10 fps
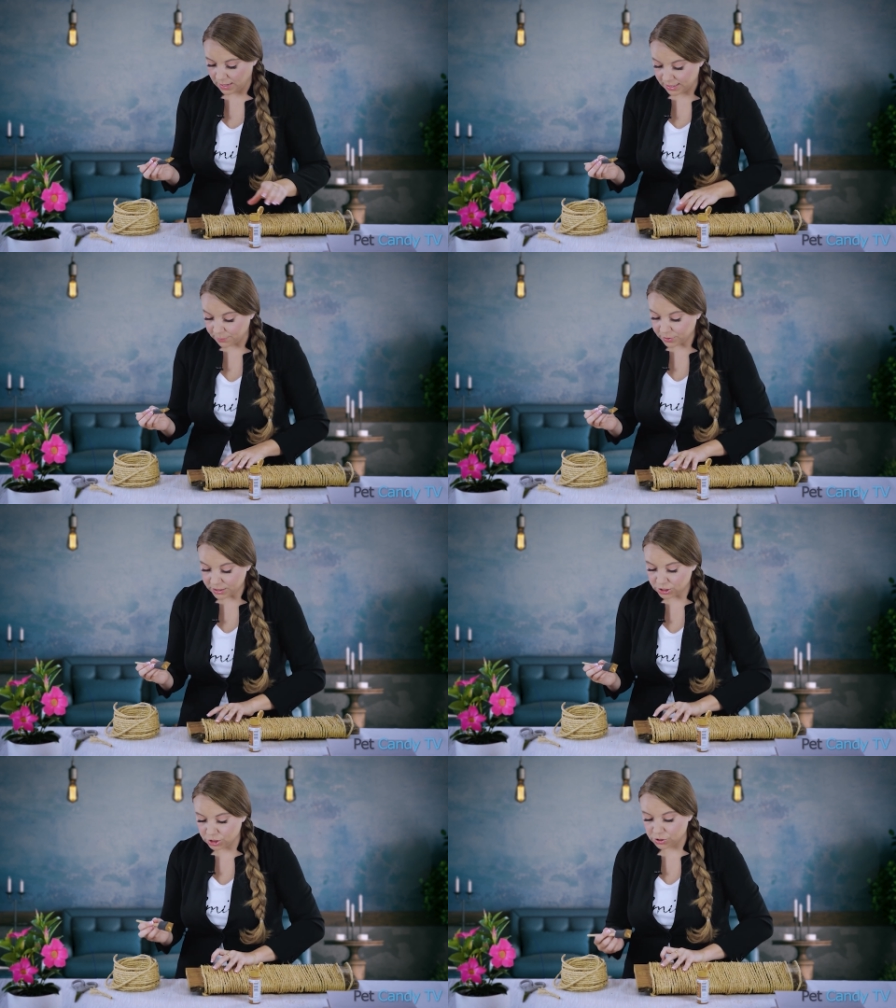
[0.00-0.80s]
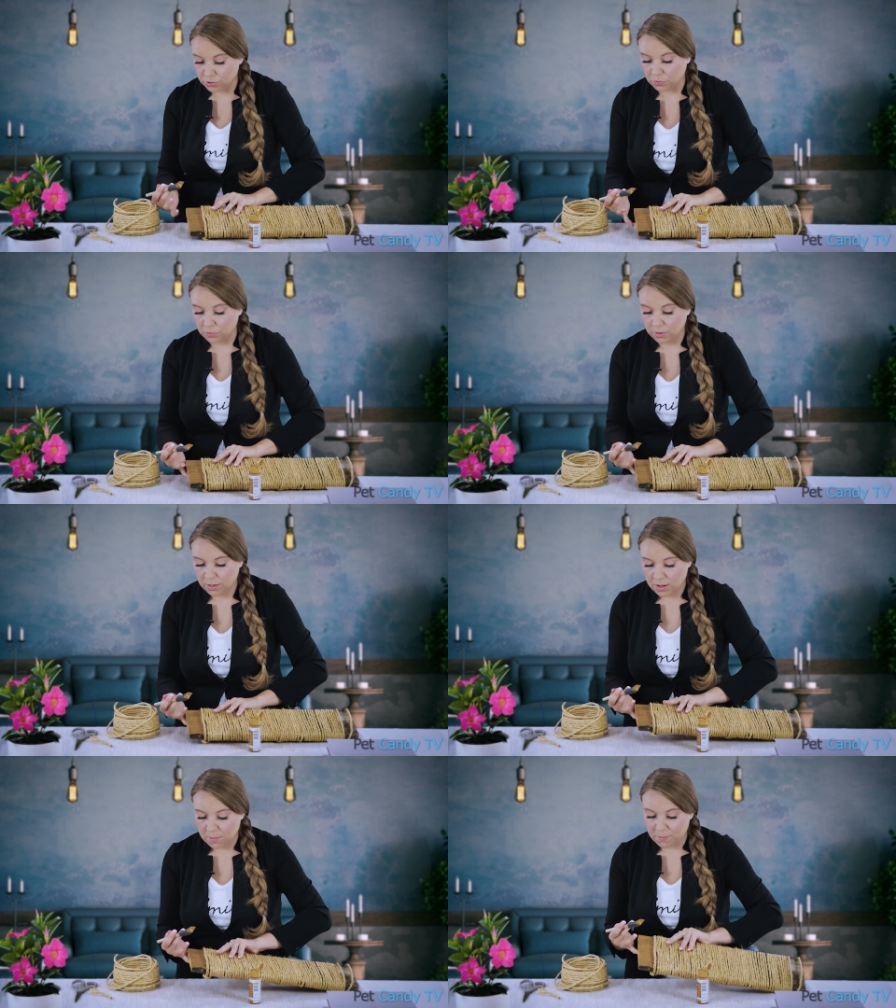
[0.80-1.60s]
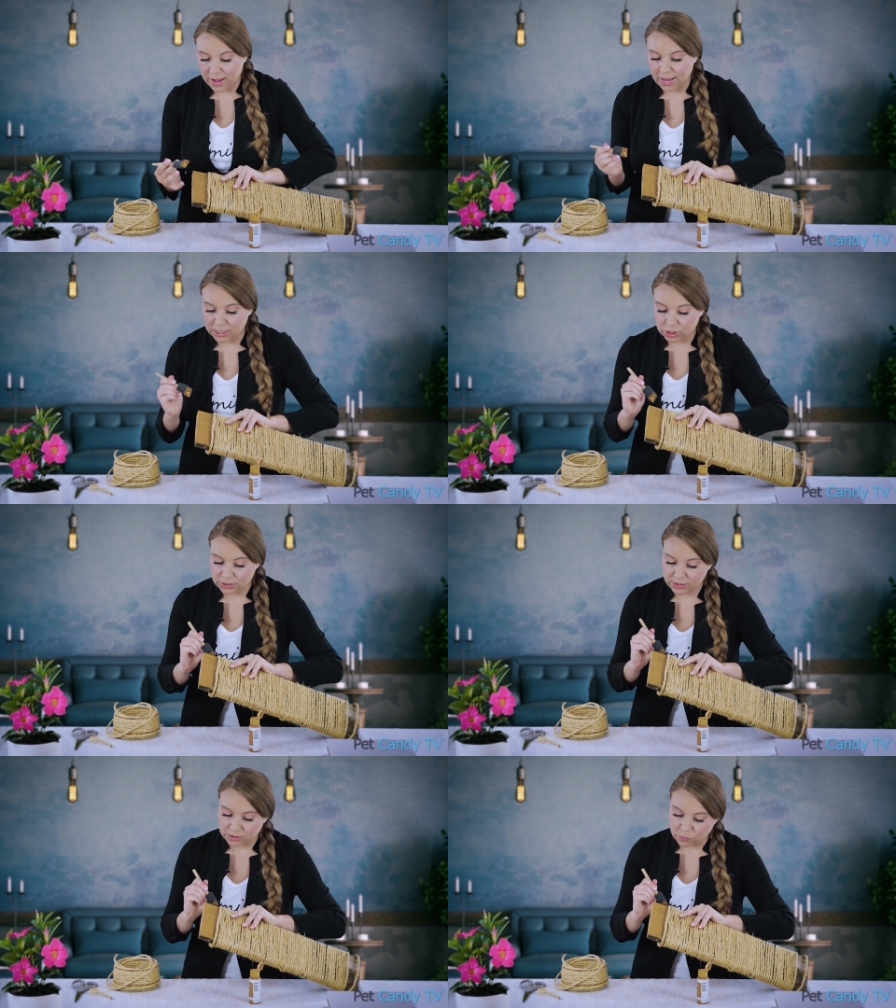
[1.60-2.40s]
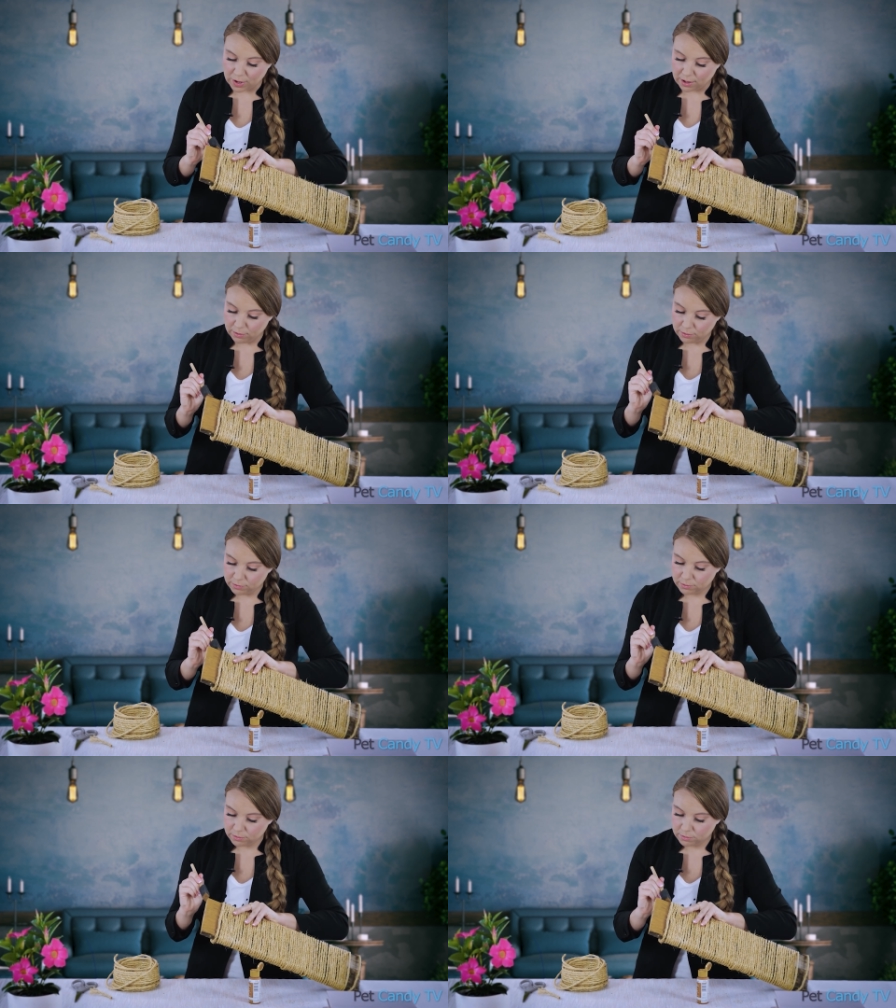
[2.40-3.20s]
And I'm gonna do my edges as well,